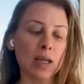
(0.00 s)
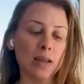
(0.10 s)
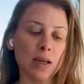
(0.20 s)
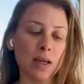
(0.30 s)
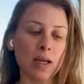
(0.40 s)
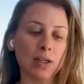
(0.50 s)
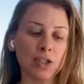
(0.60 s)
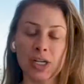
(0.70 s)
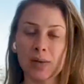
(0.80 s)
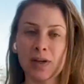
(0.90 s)
the
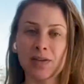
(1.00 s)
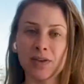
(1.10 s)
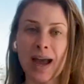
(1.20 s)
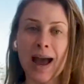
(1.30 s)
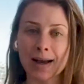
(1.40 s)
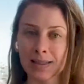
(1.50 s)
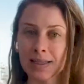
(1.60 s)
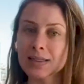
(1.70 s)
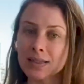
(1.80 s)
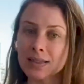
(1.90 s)
GBV
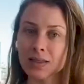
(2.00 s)
axis,